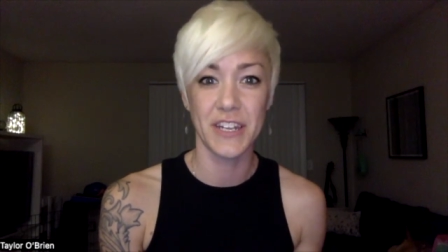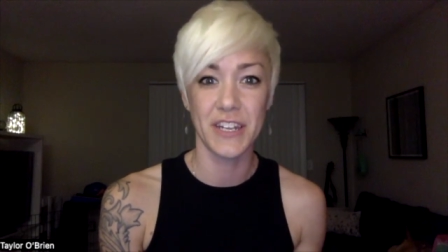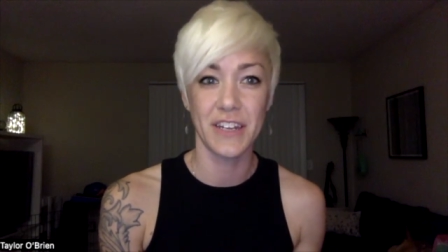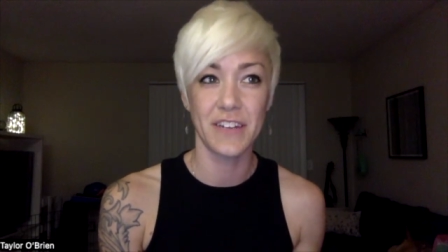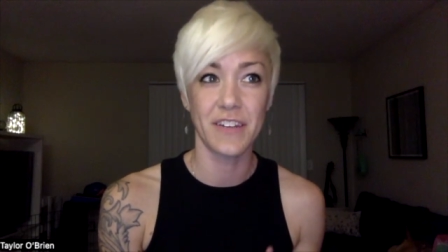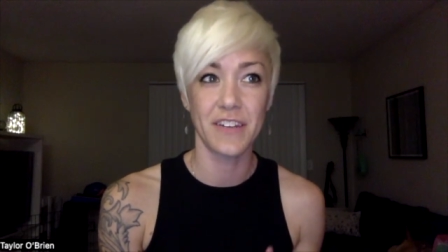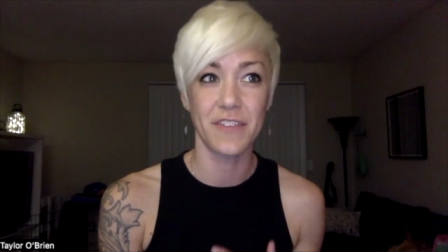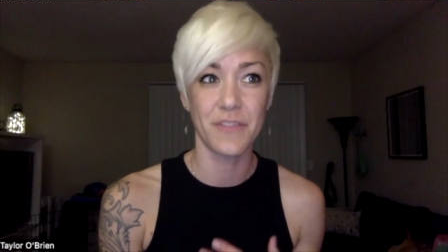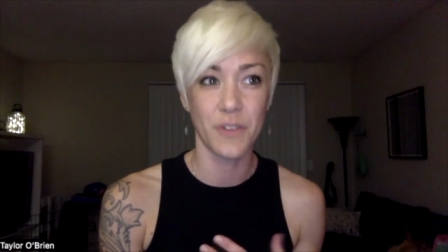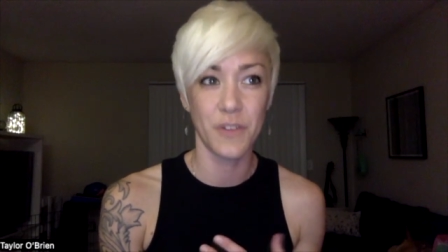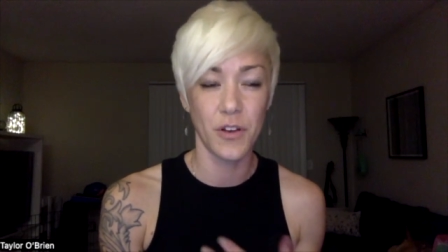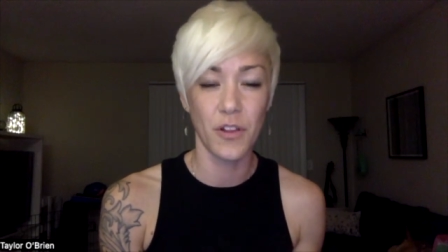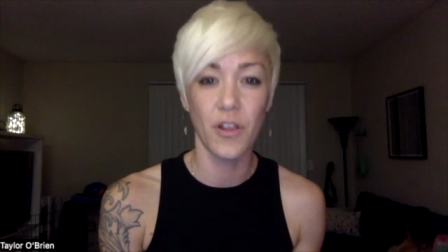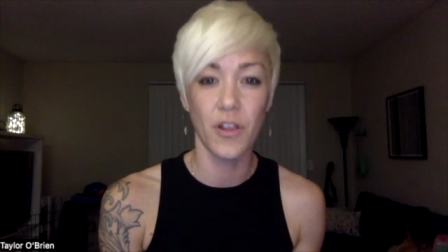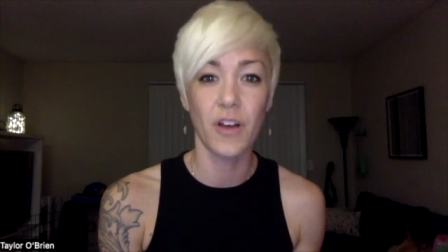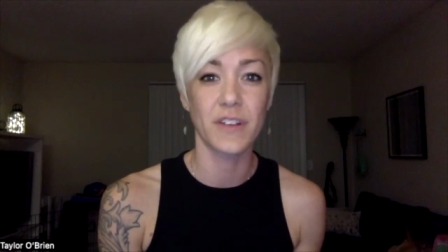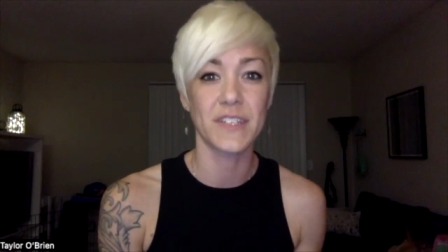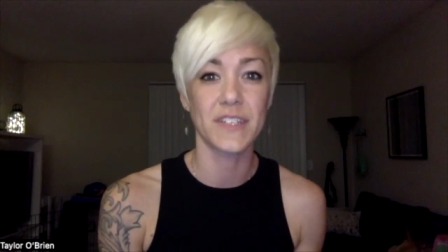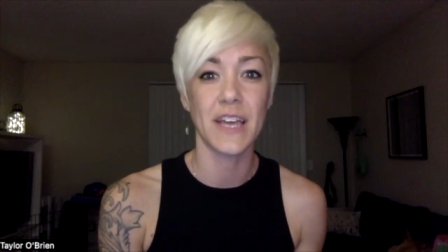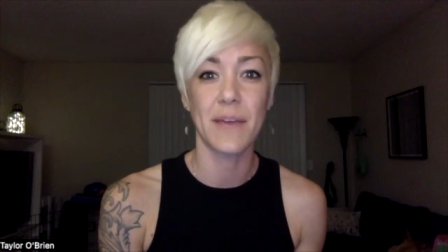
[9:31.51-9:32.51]
And for a
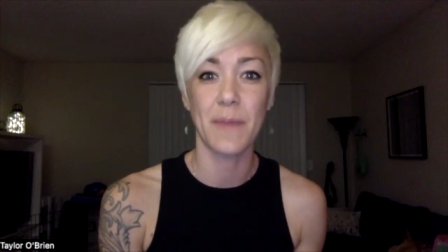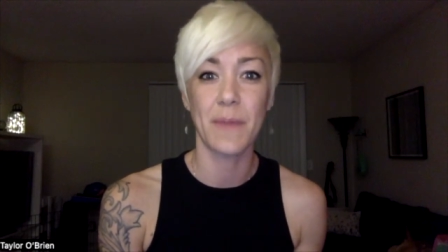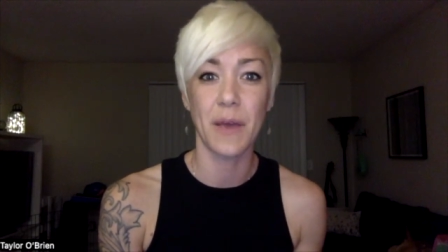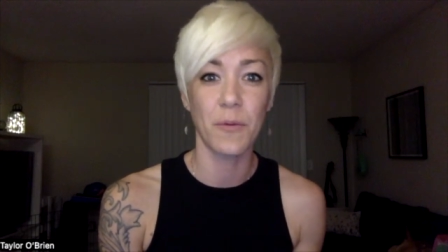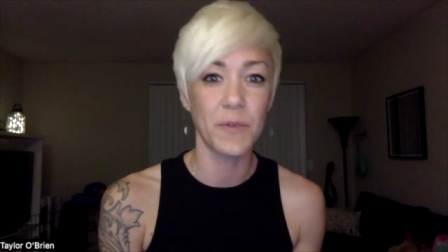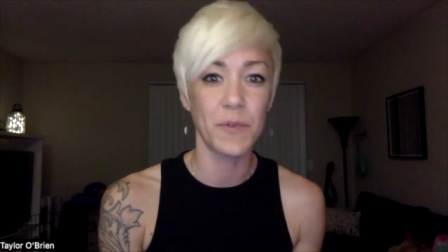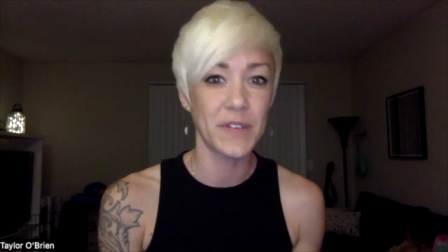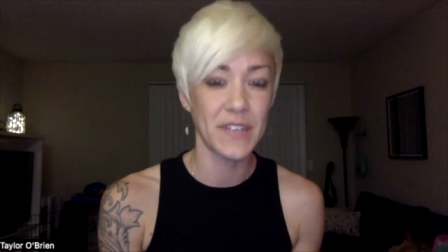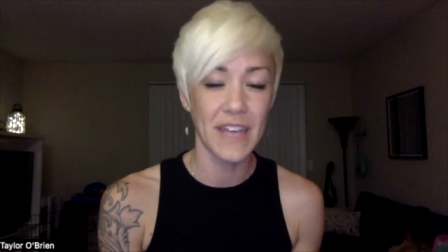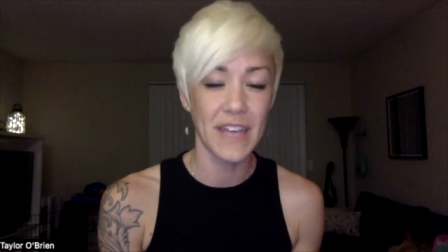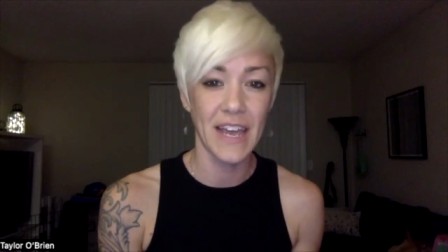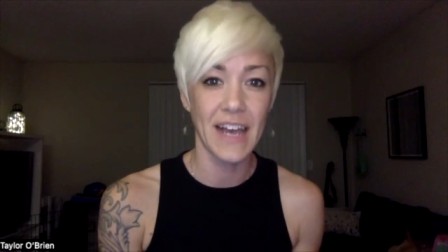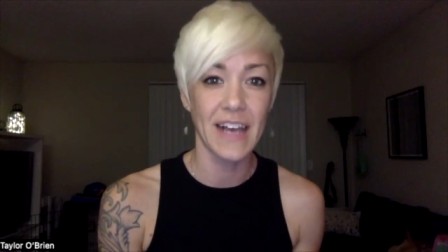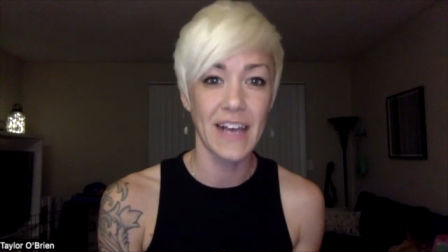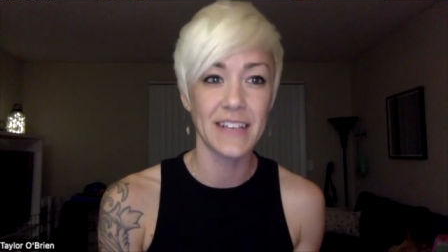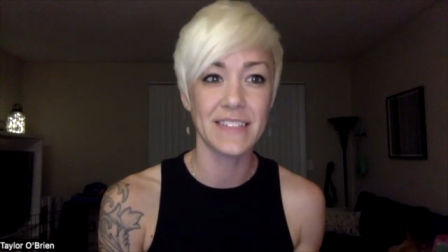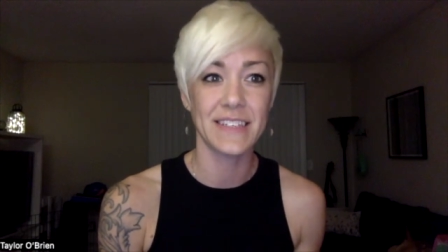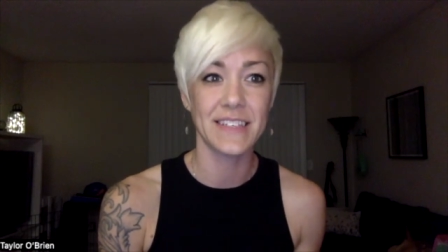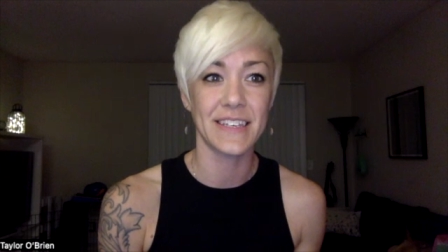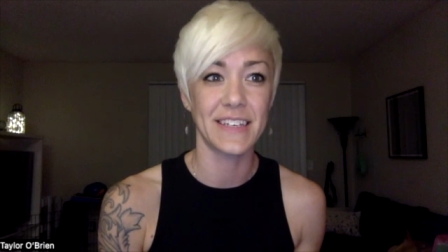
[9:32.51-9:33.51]
long time, I wouldn't
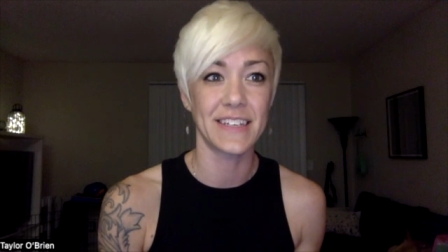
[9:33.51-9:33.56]
ask.